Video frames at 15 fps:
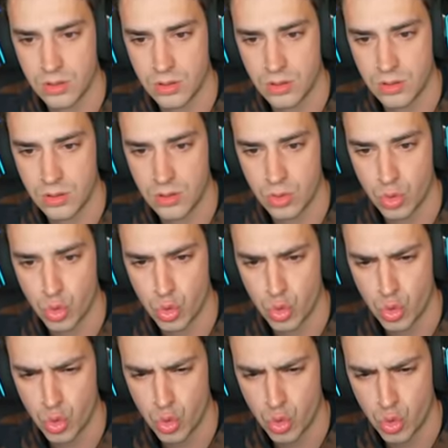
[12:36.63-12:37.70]

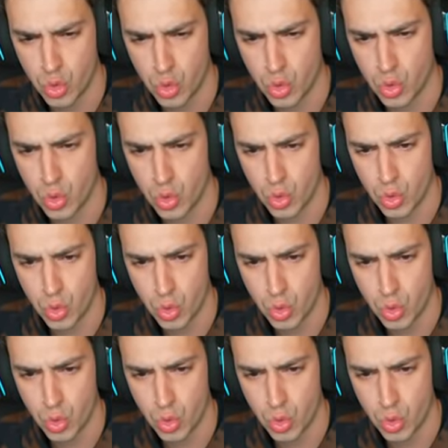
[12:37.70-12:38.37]
(no one is talking)